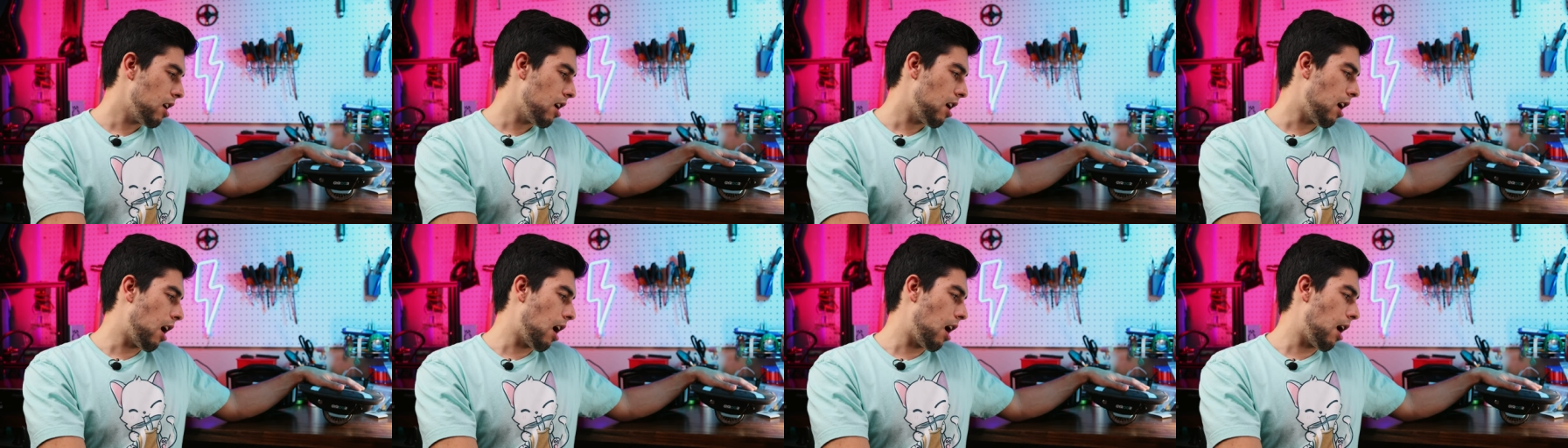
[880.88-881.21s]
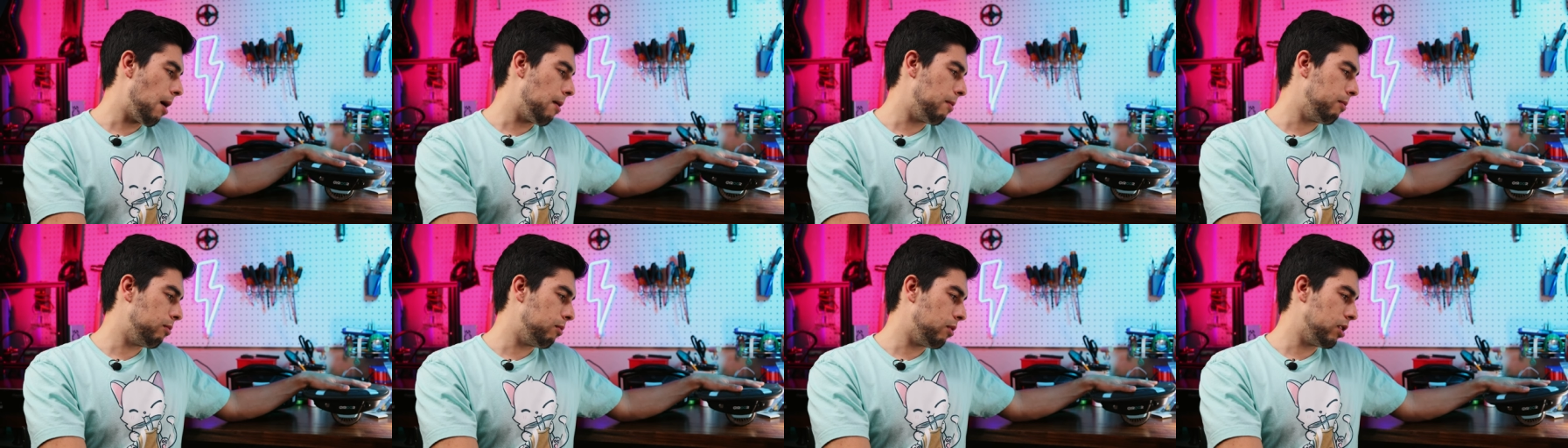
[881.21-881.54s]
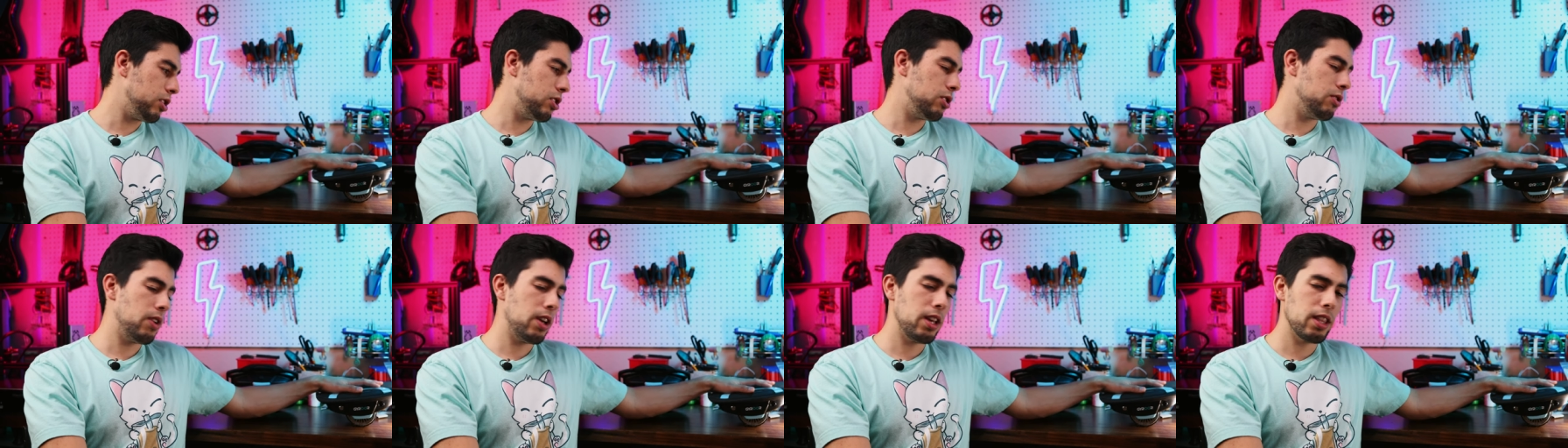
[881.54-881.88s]
Uh,
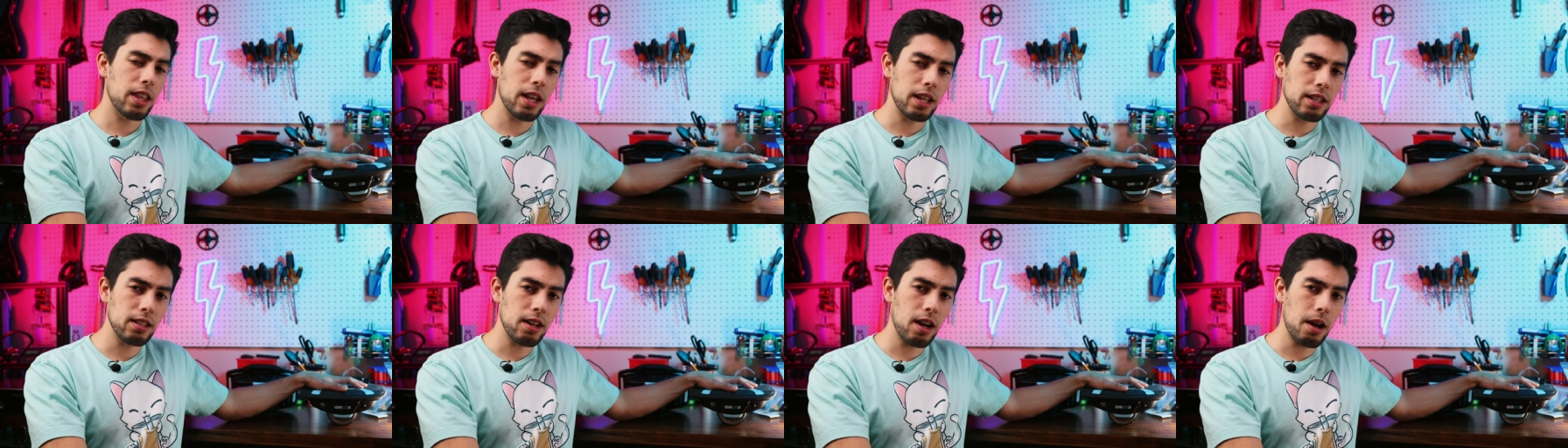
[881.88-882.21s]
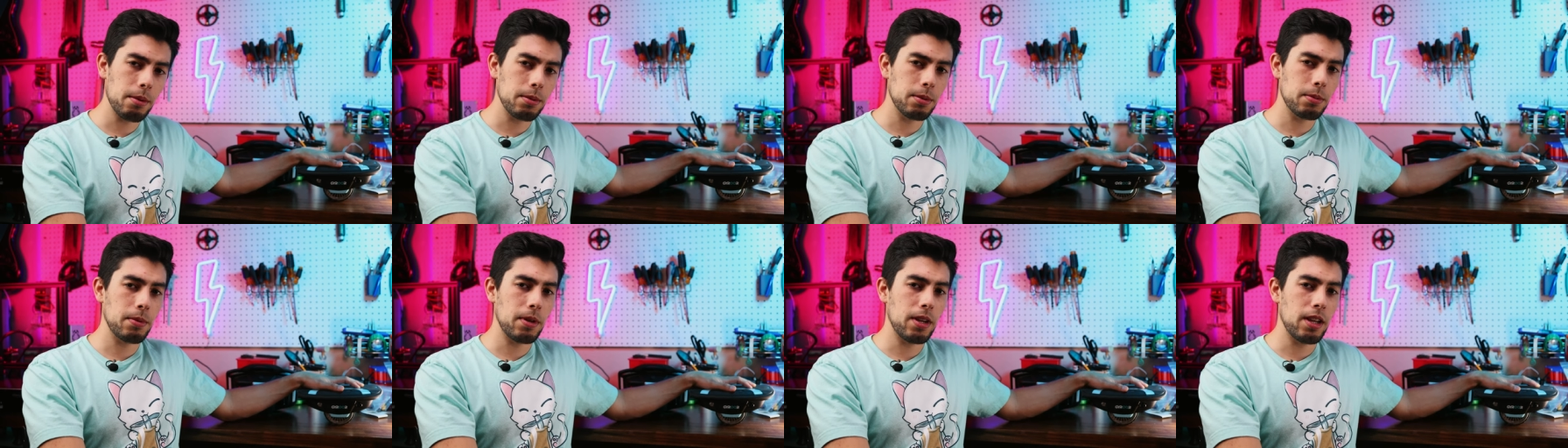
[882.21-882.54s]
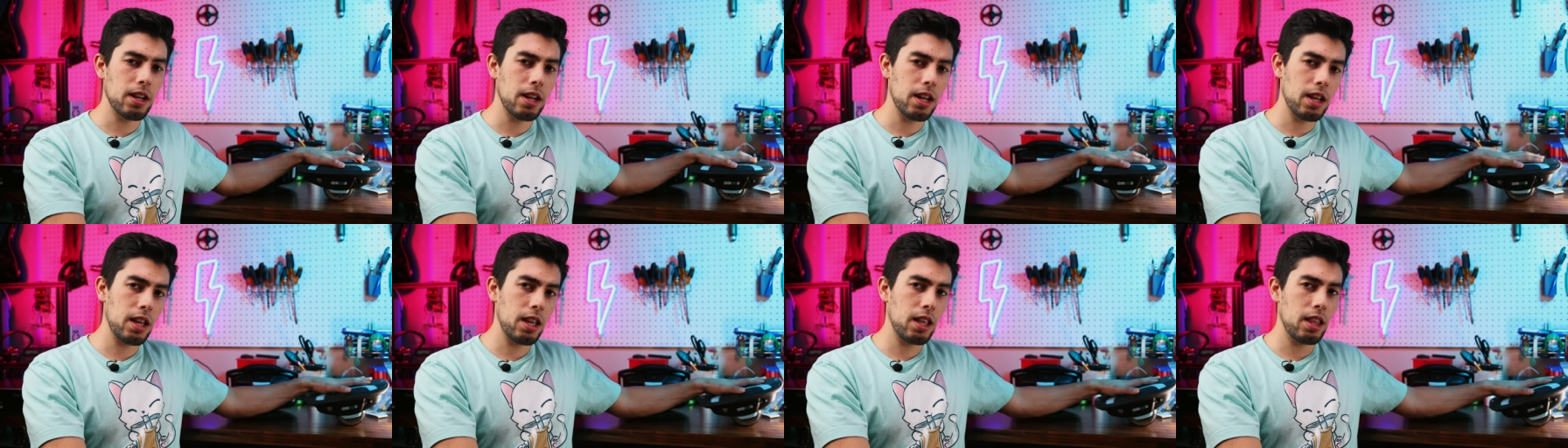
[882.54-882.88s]
once you hit that top
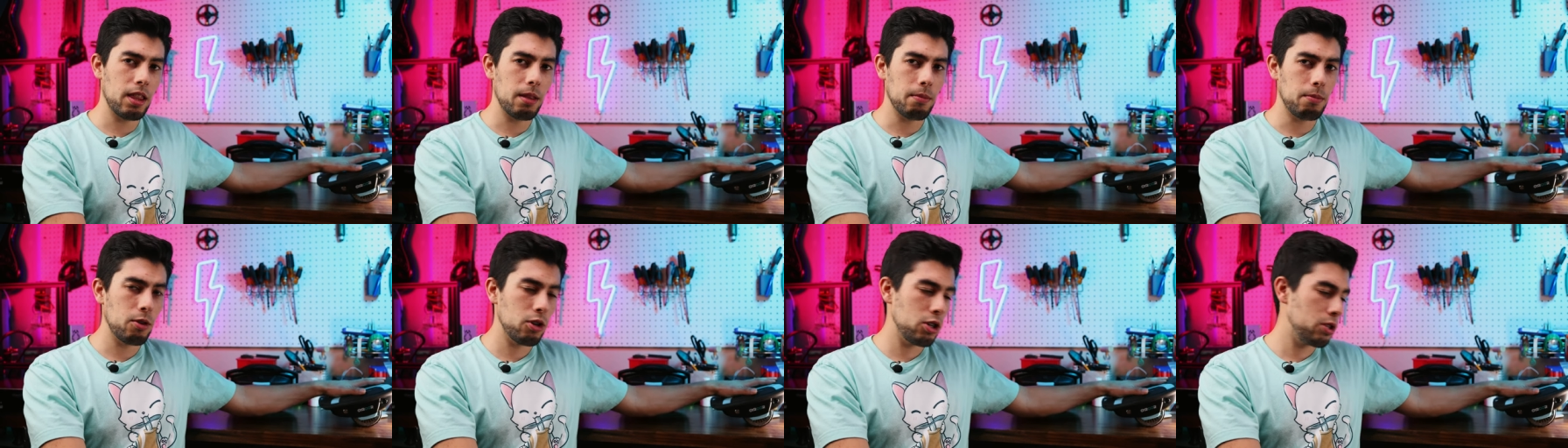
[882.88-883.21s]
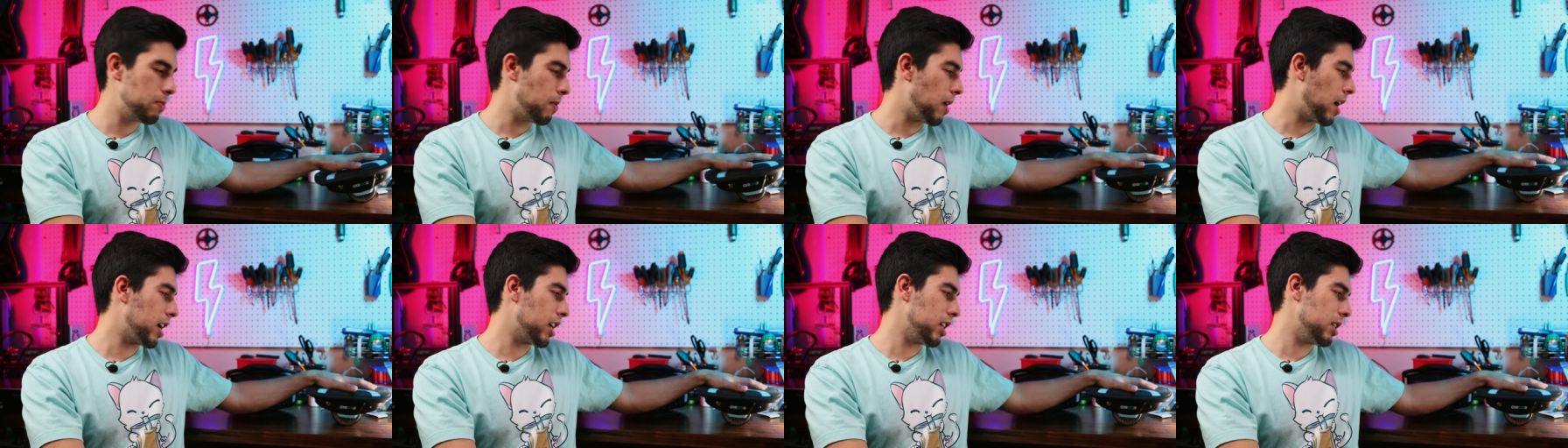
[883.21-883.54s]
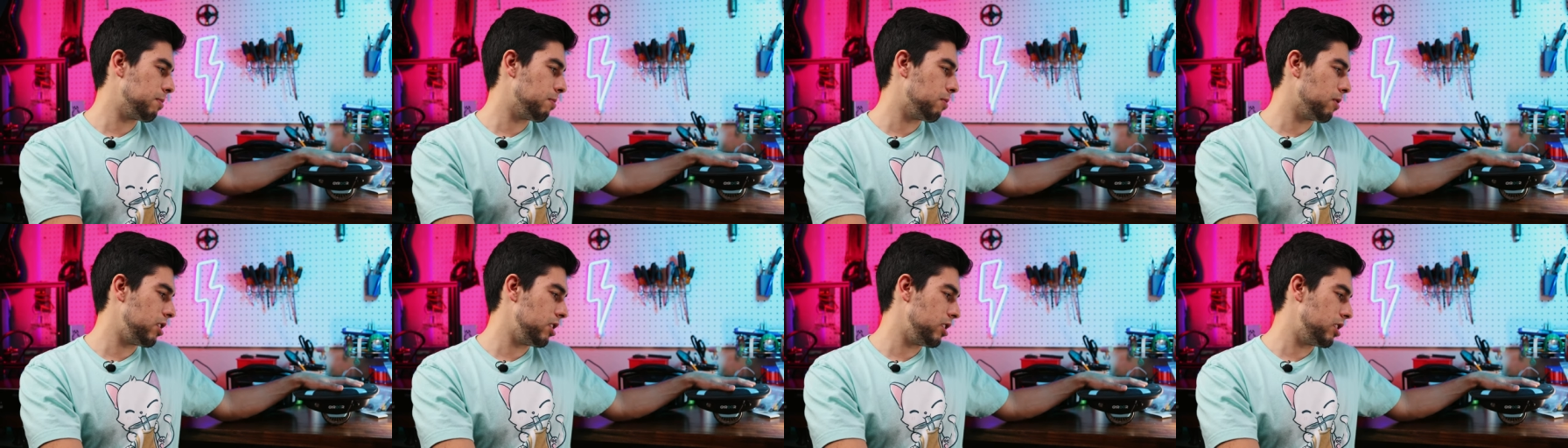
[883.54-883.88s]
speed, the pushback is
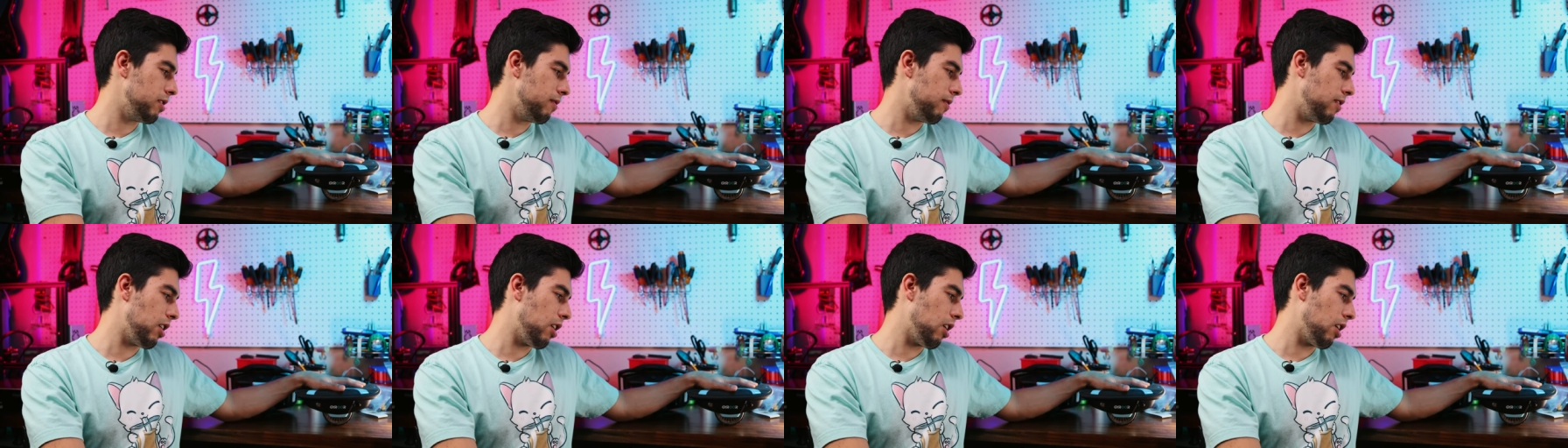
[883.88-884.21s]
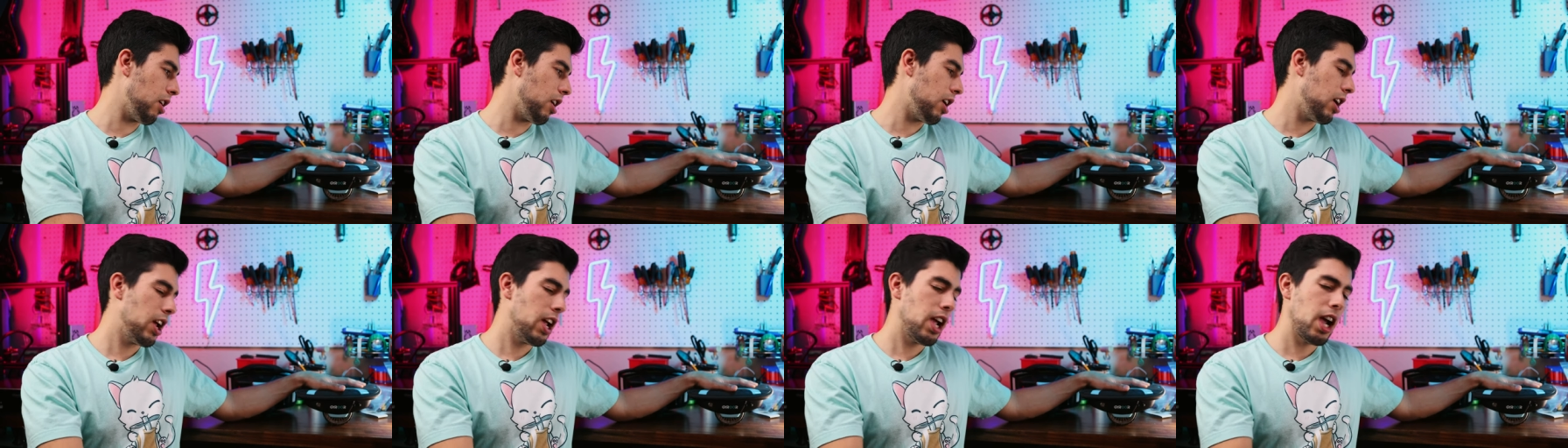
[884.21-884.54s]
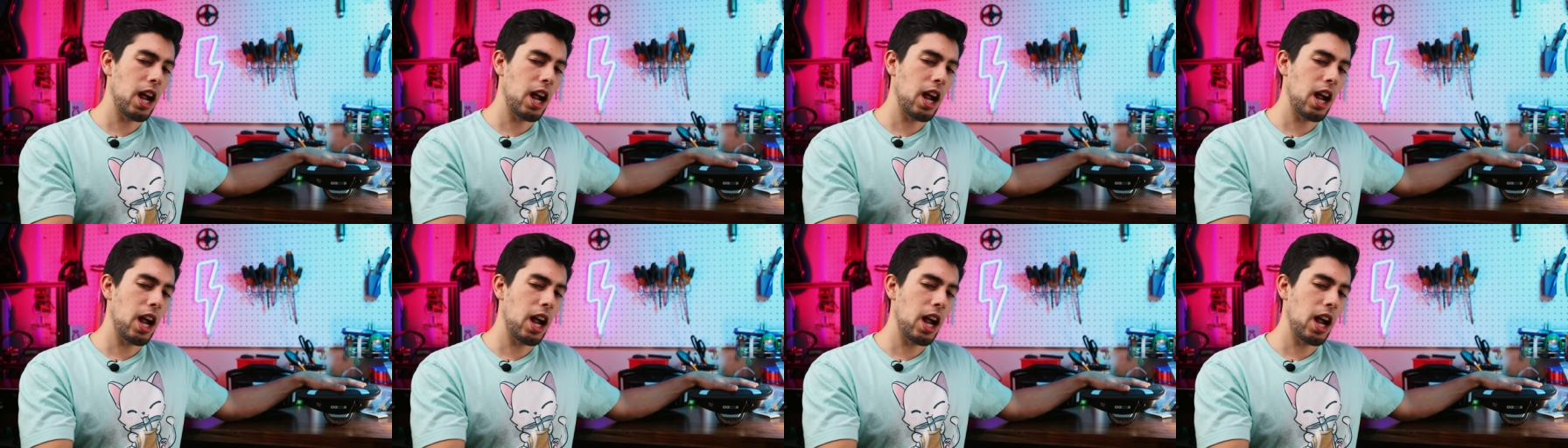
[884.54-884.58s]
pretty severe,